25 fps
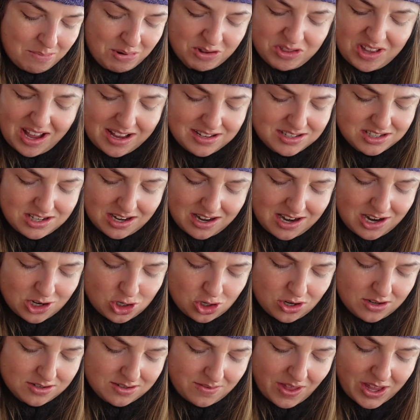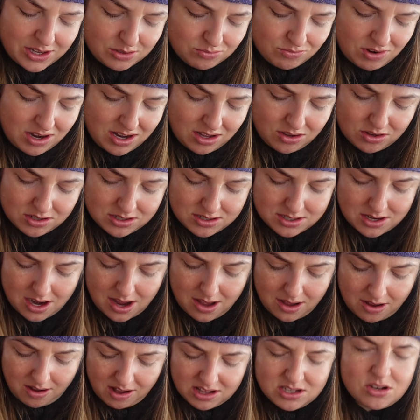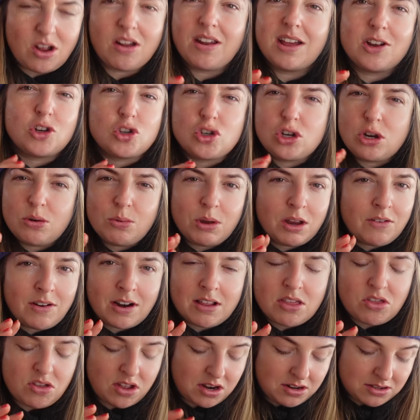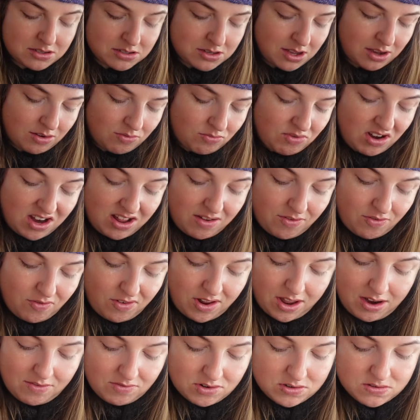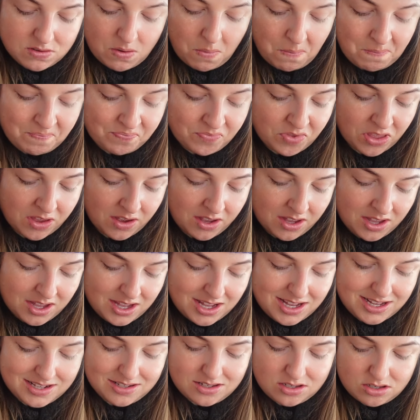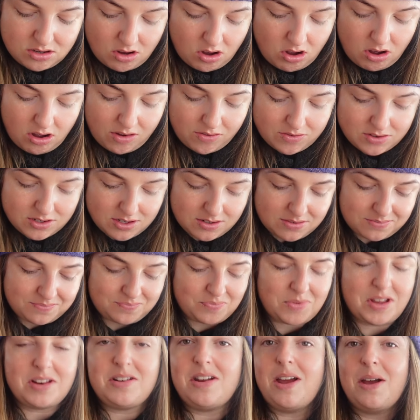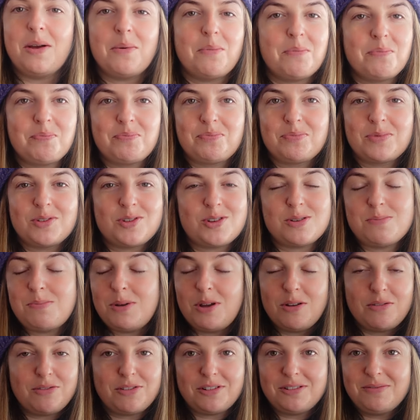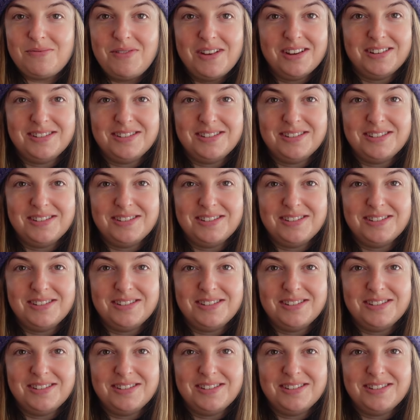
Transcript: but that is delicious. That's really good steak. It's not like chewy or anything. It's like really flavorsome and soft and yeah it's just beautiful